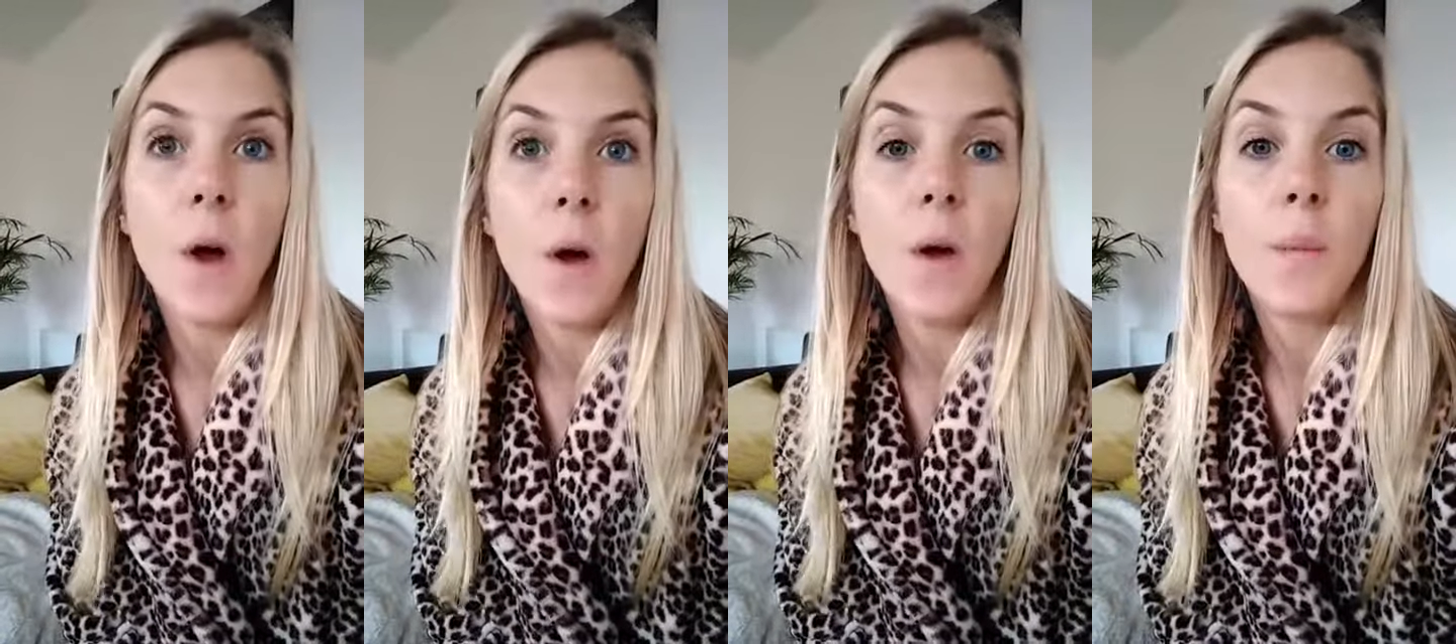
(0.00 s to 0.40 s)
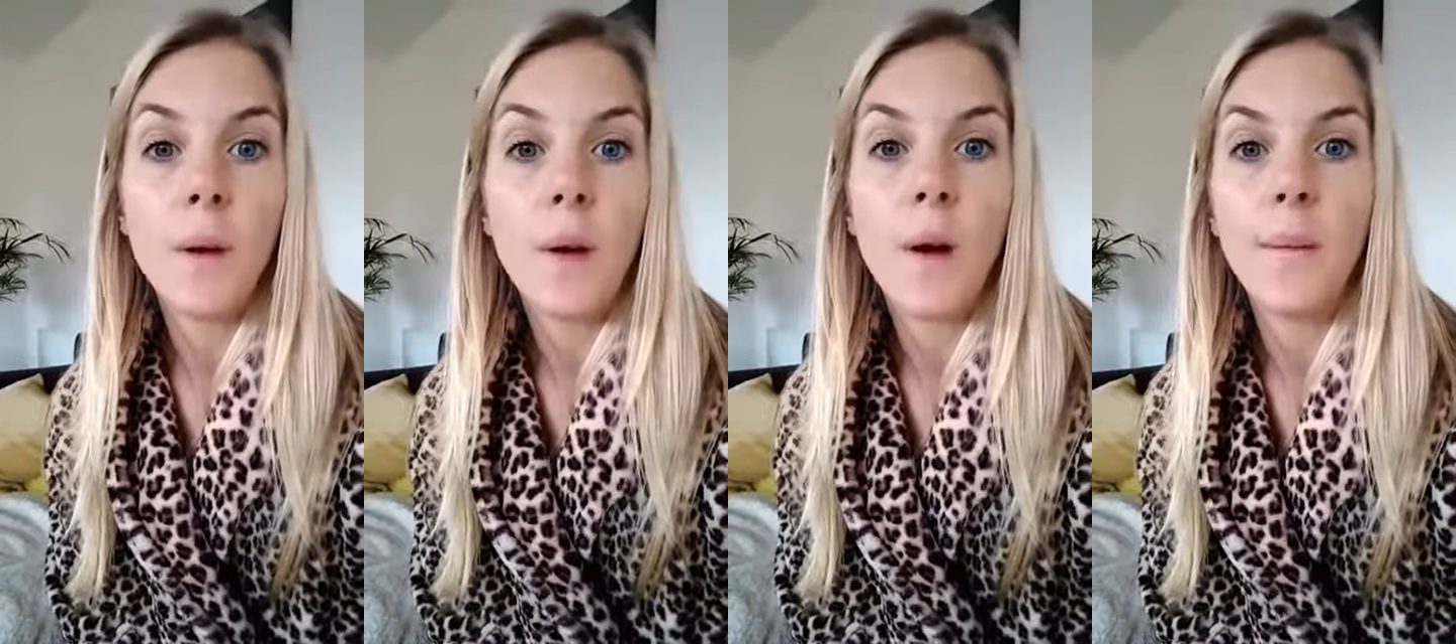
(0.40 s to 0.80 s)

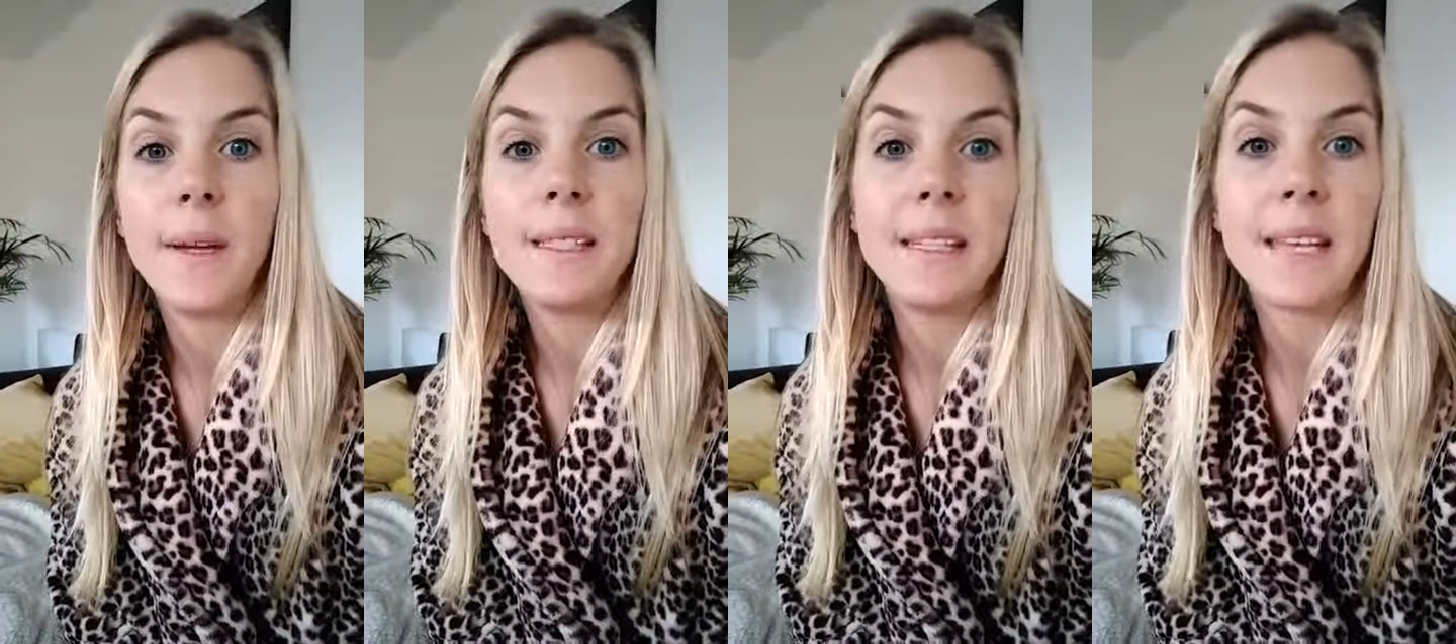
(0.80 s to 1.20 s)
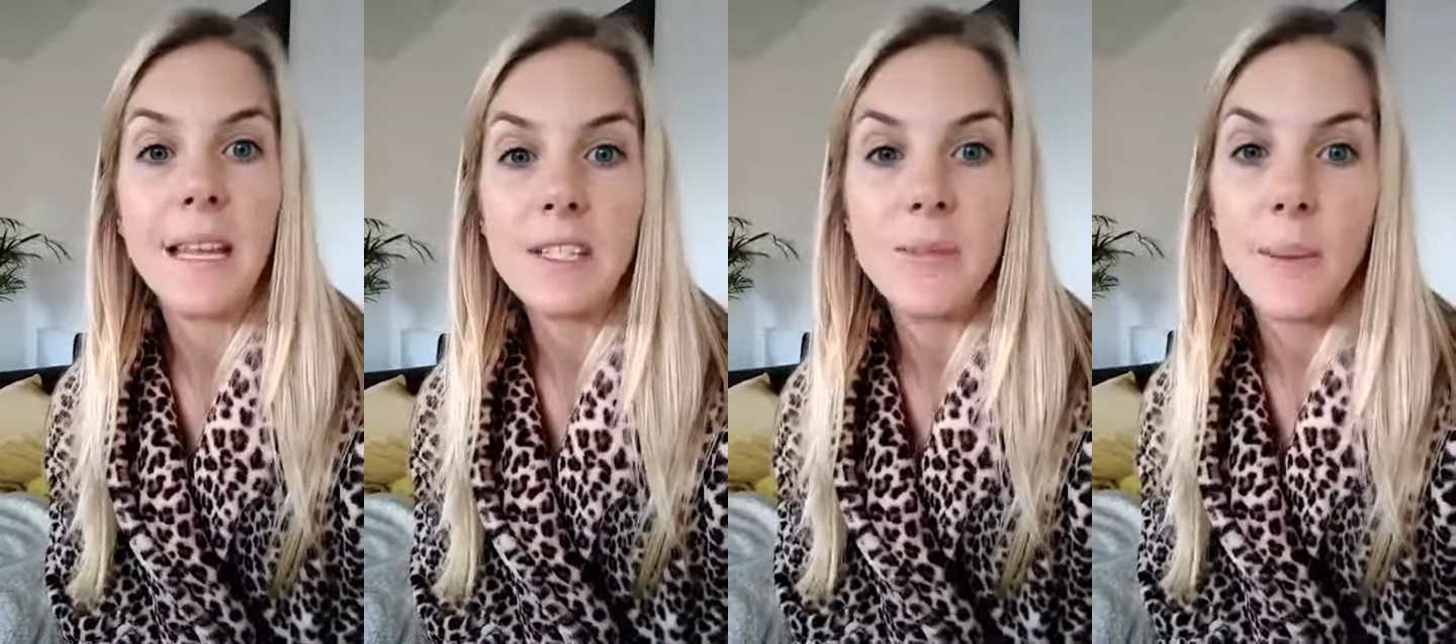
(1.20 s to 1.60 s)
home and can't wait to
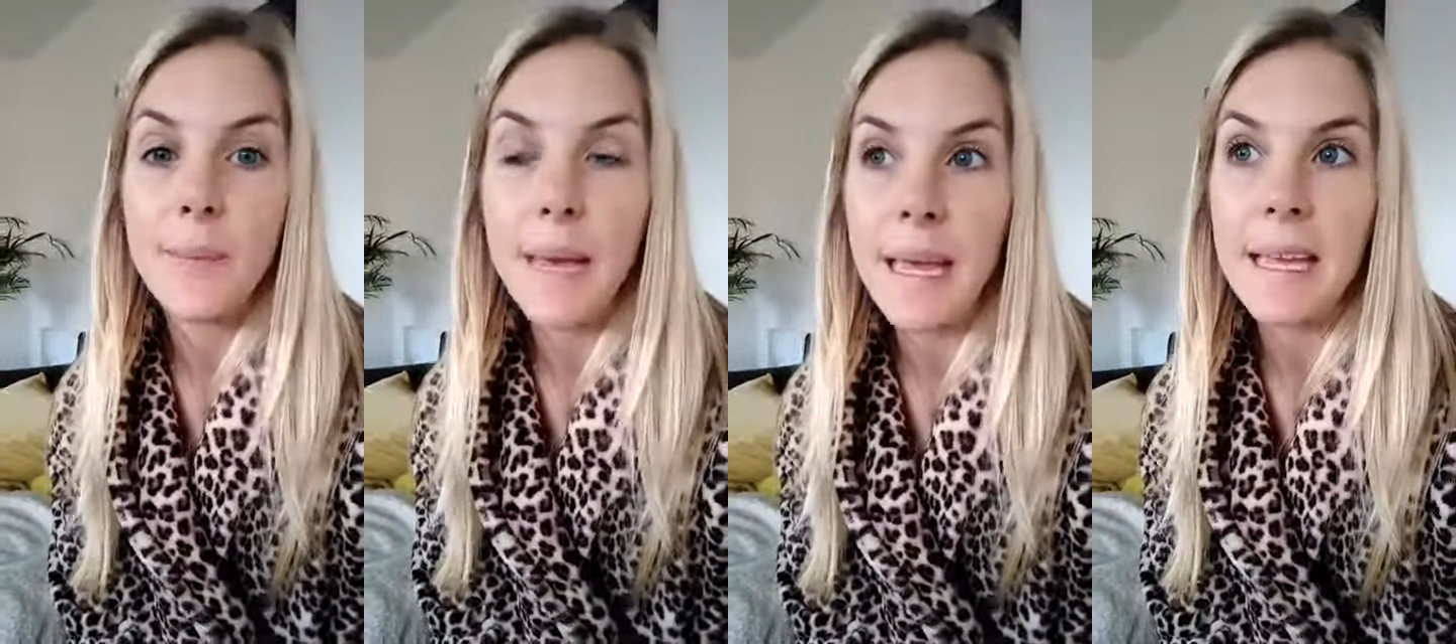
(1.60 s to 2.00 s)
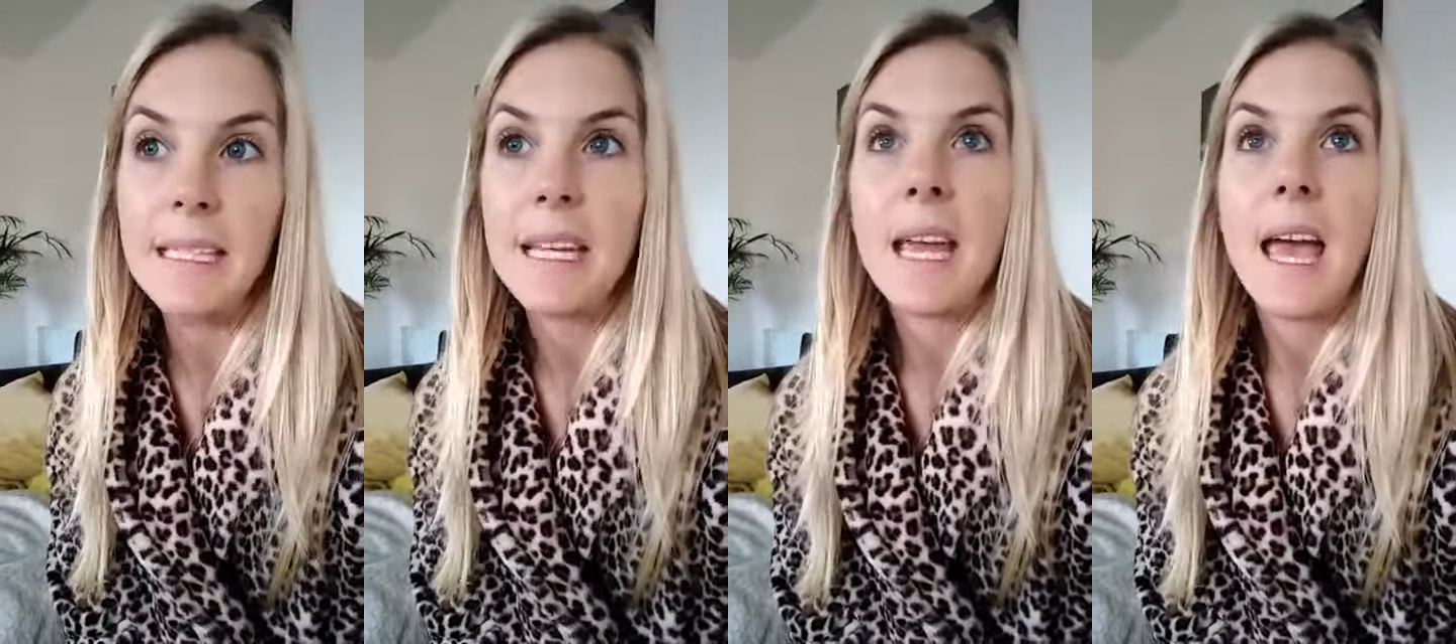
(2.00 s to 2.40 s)
get to my
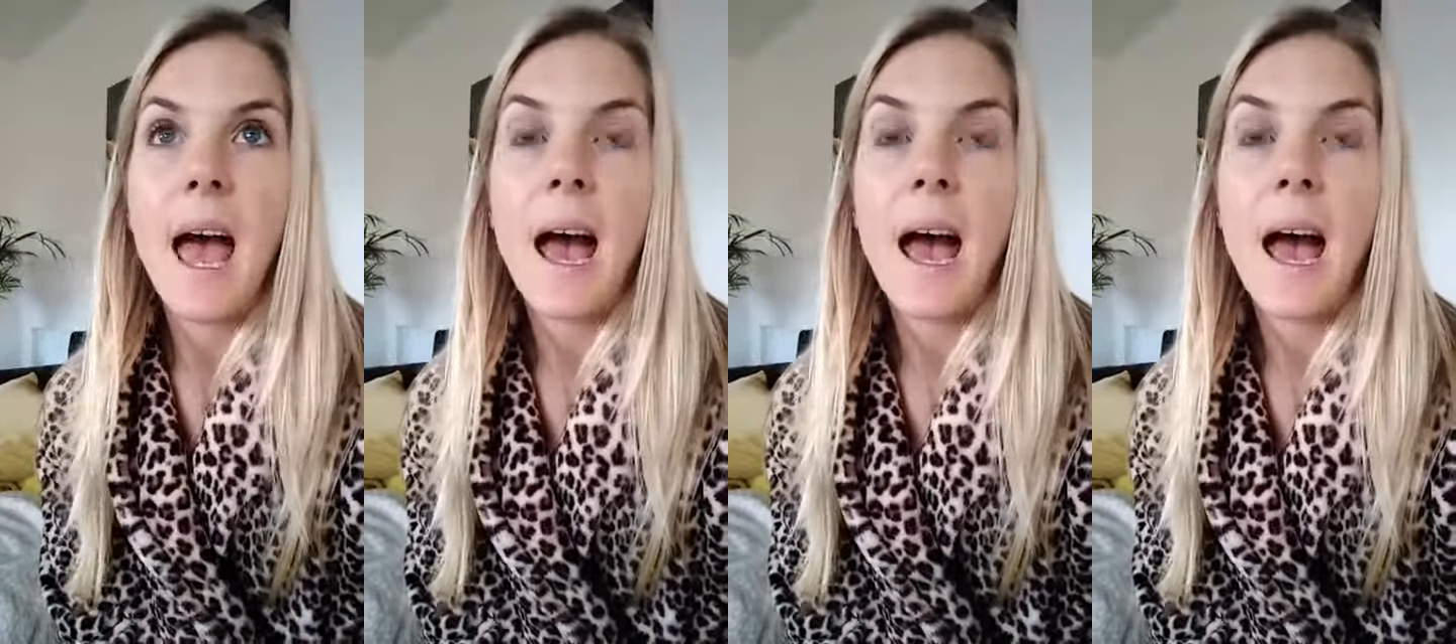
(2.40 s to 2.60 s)
bed.